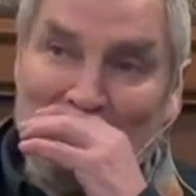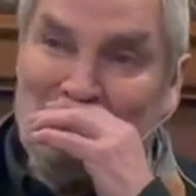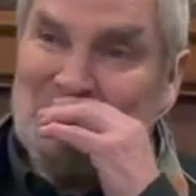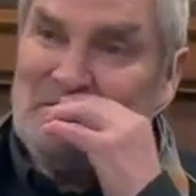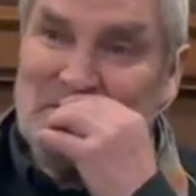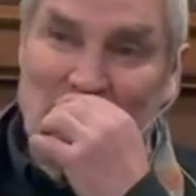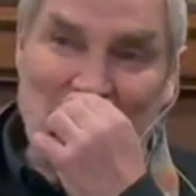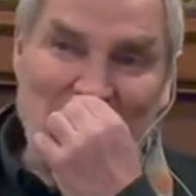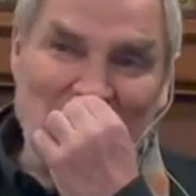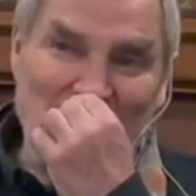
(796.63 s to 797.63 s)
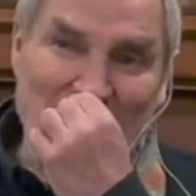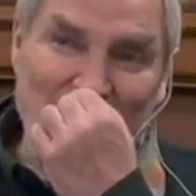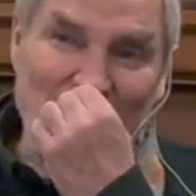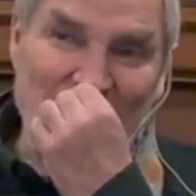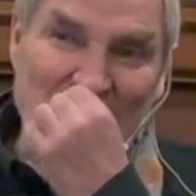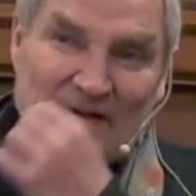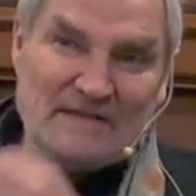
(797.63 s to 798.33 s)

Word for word: there's the sort of thing you feel kind of